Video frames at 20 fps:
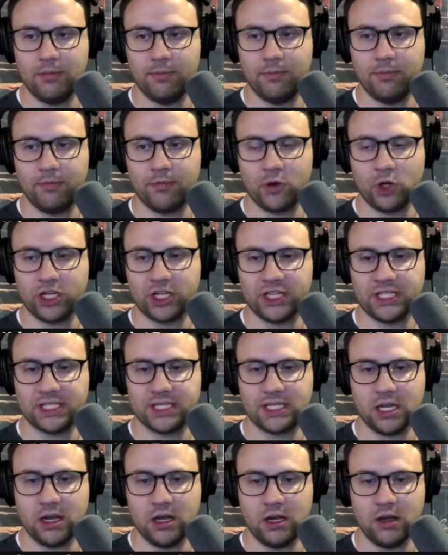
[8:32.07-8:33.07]
versions
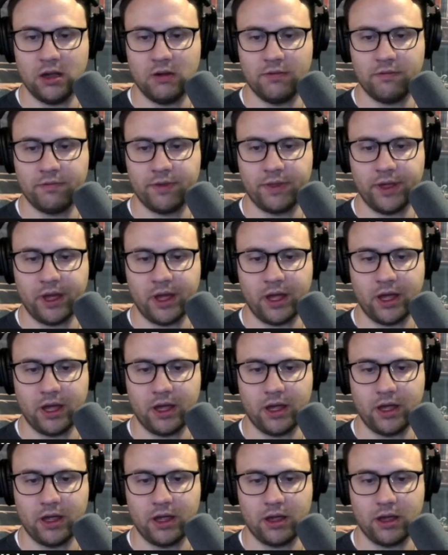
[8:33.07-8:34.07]
of
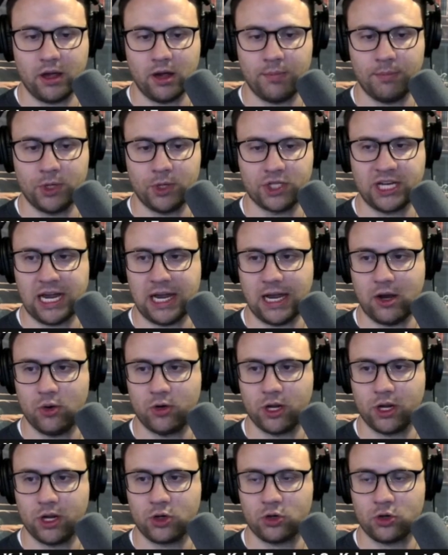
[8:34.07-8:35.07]
the Umbertown
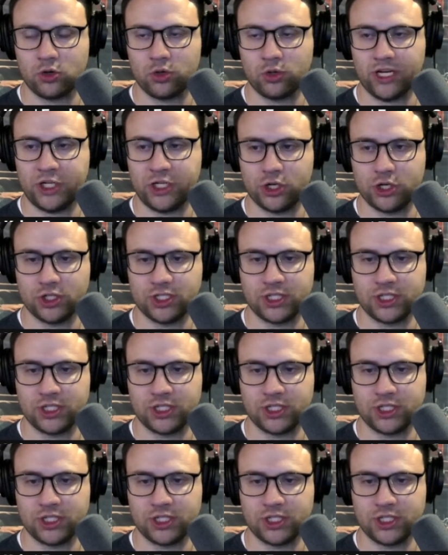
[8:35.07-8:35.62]
creatures.